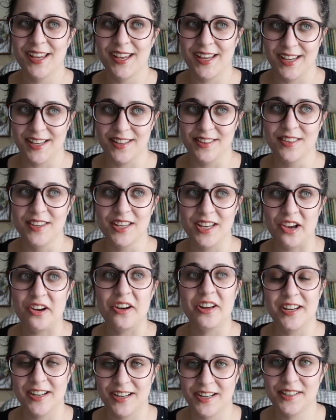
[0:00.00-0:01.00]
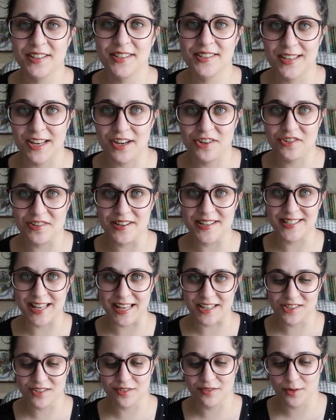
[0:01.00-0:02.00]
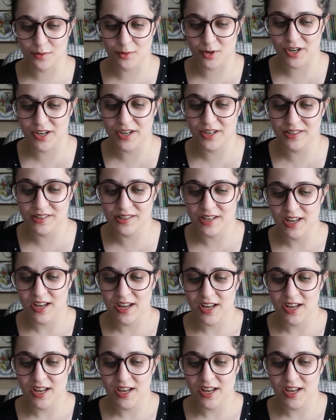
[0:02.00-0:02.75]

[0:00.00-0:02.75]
in the early 19th century sense of the word.